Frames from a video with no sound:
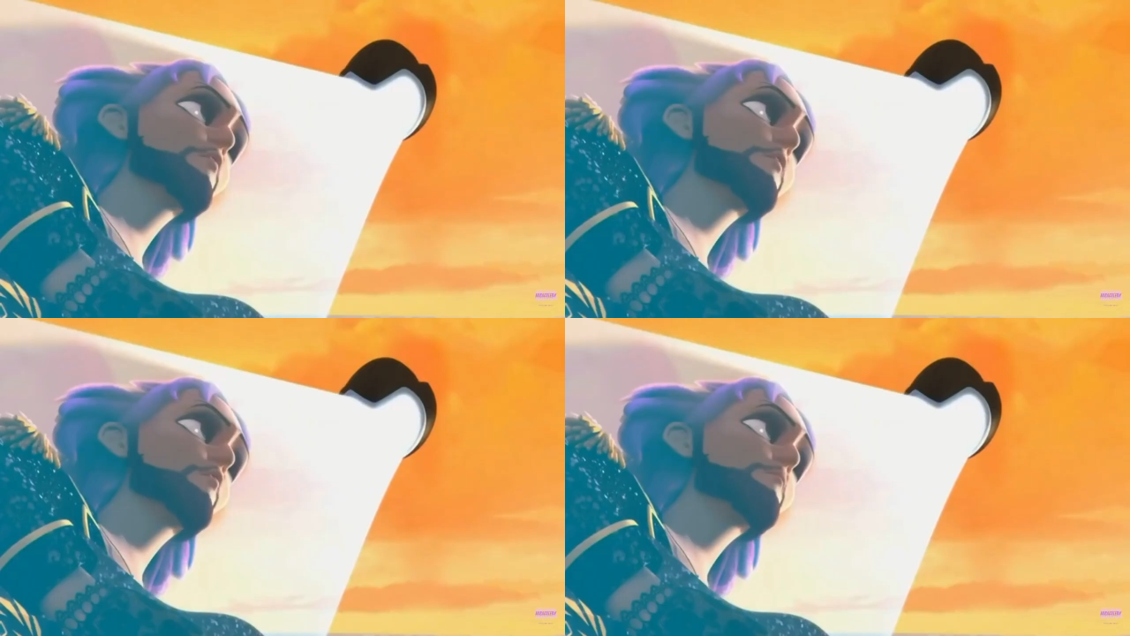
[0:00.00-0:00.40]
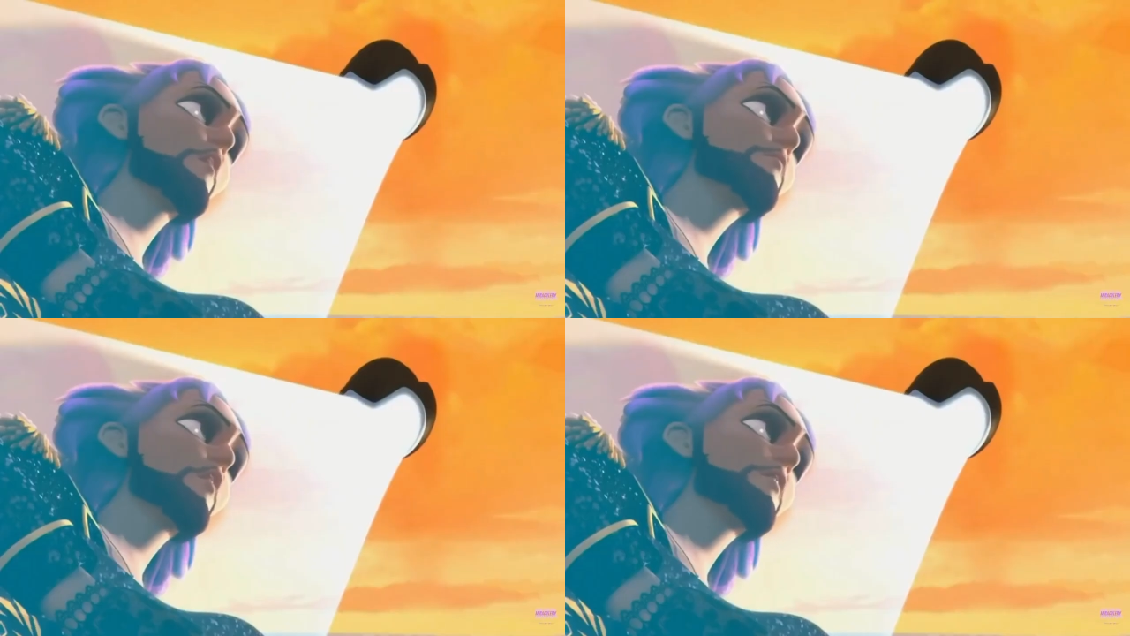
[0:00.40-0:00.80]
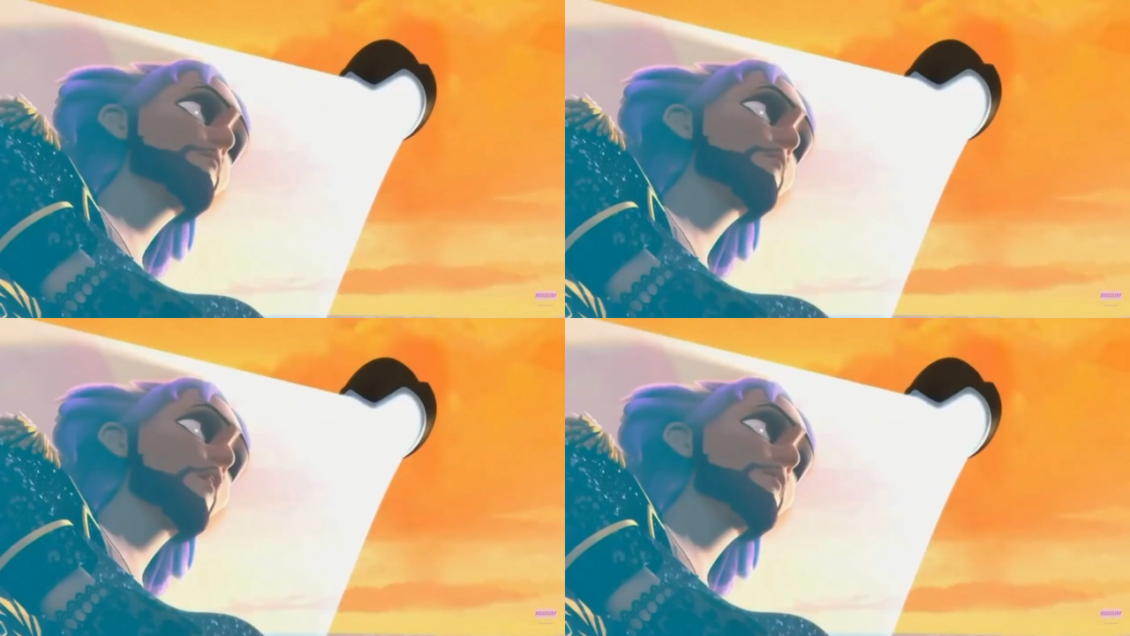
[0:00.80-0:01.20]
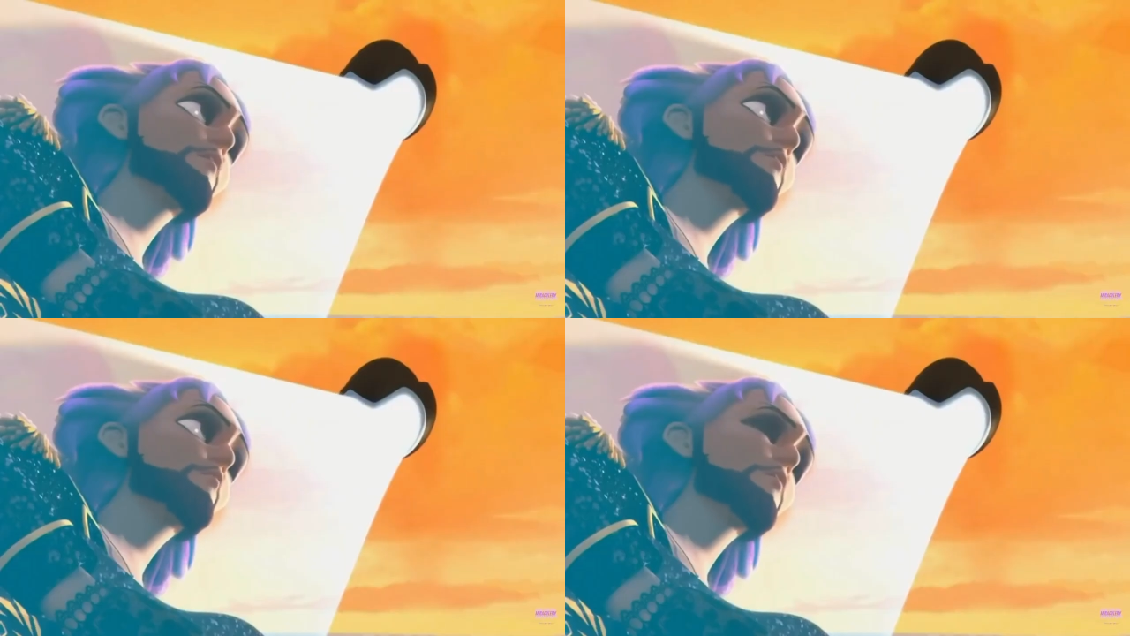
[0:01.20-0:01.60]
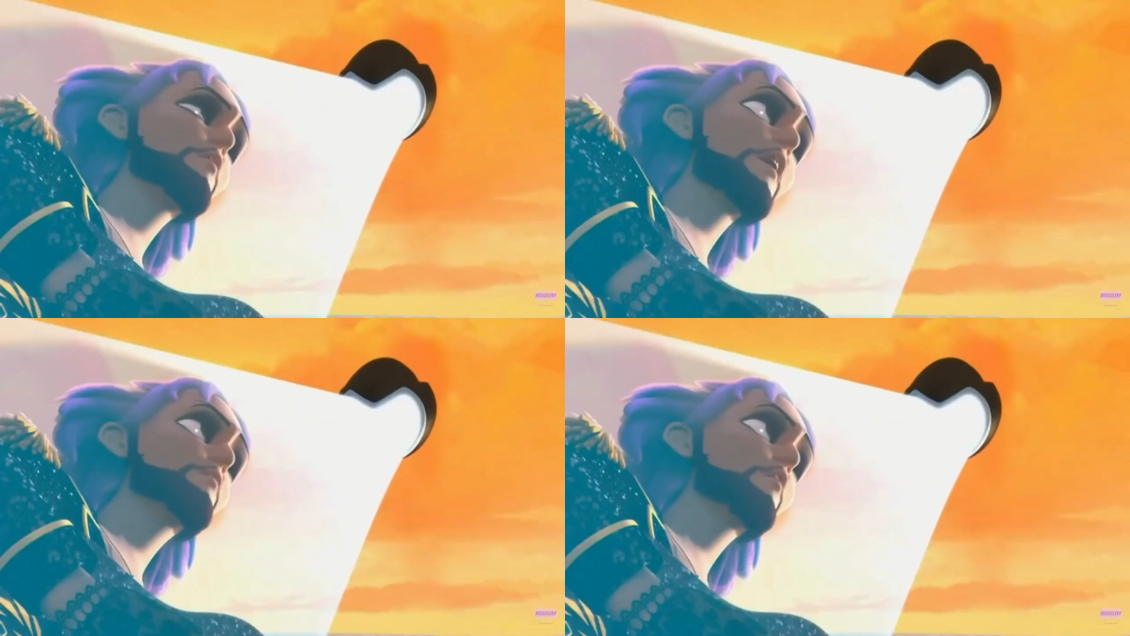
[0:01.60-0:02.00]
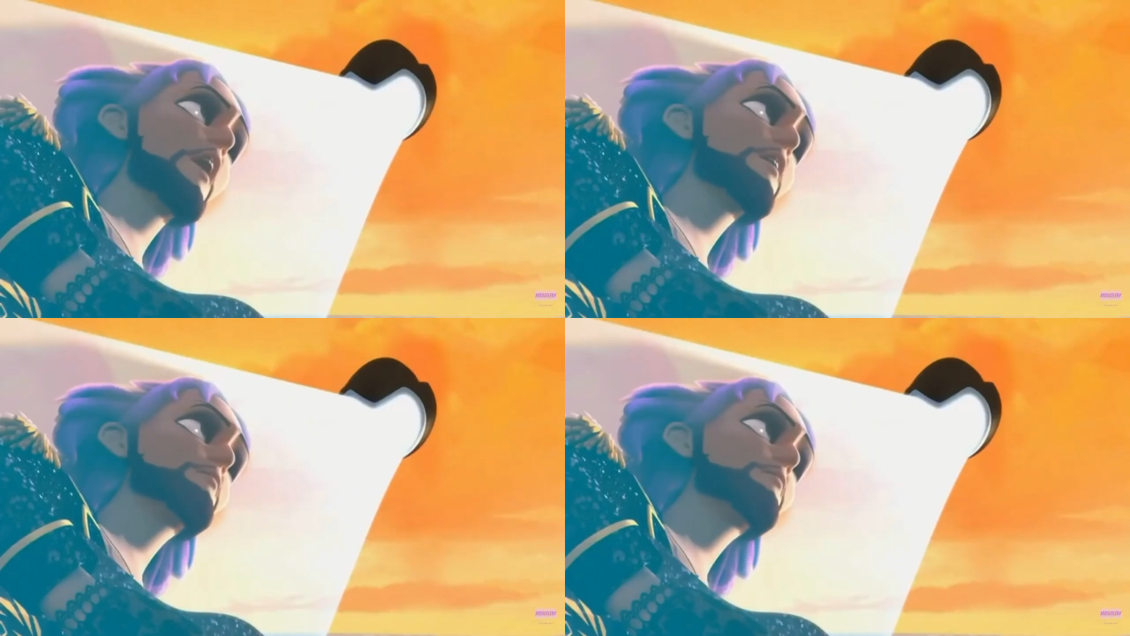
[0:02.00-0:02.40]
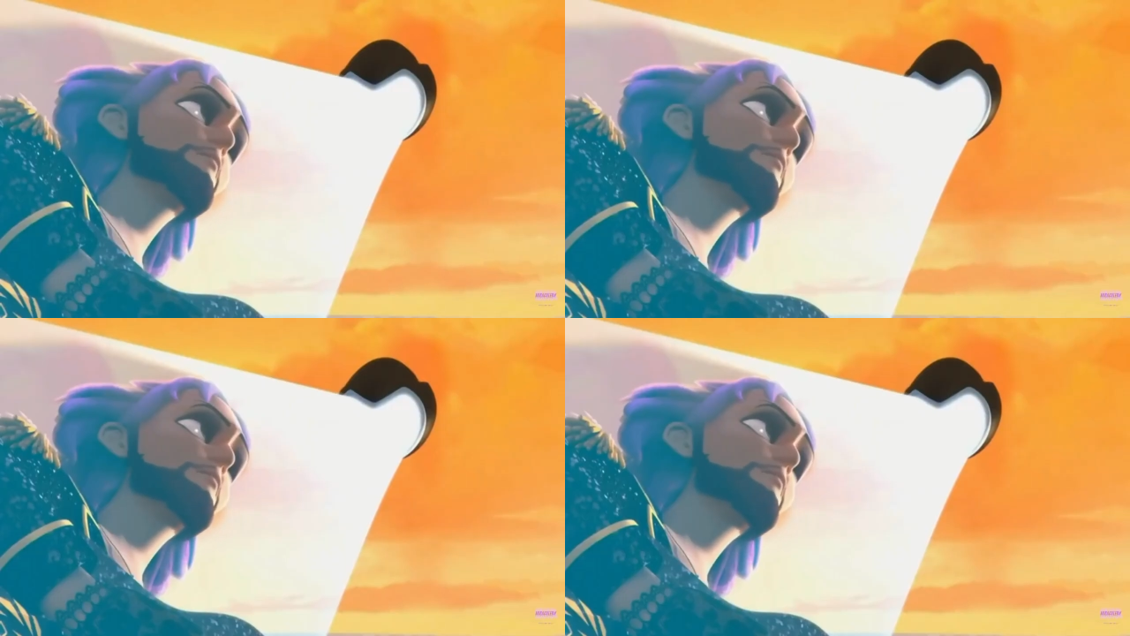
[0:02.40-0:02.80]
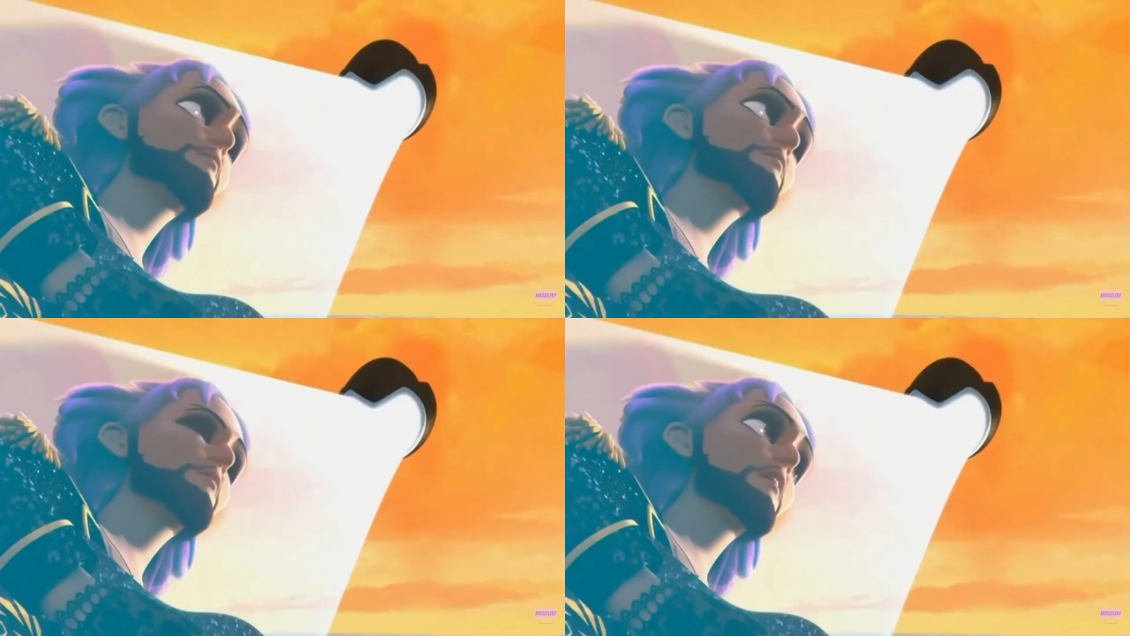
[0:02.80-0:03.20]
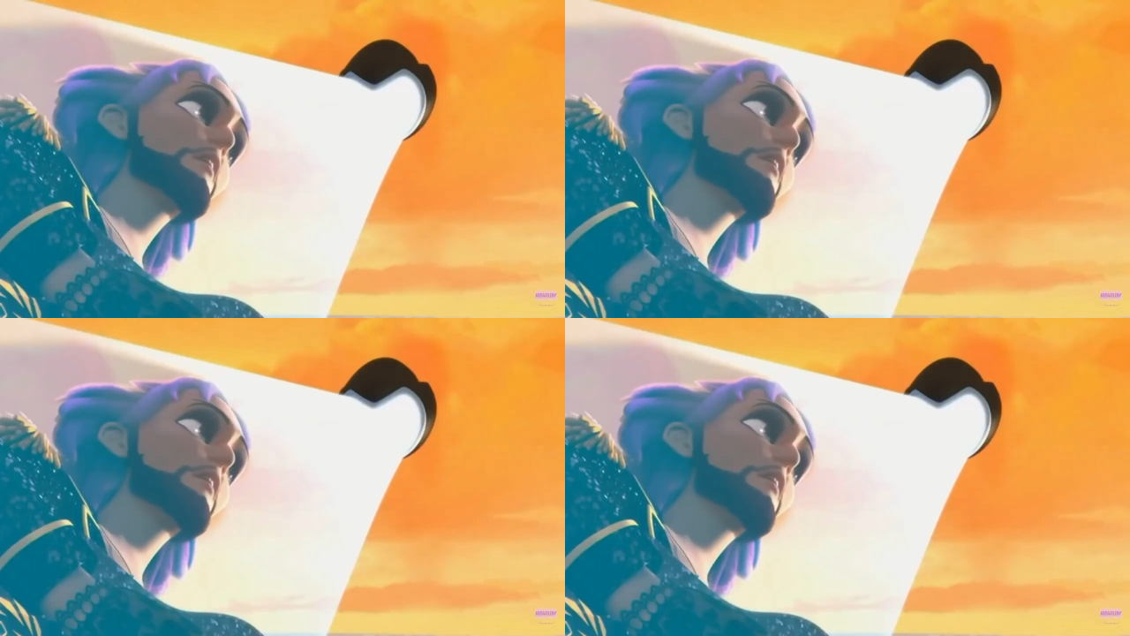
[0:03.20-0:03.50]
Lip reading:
No face is visible, so there are no lips to read.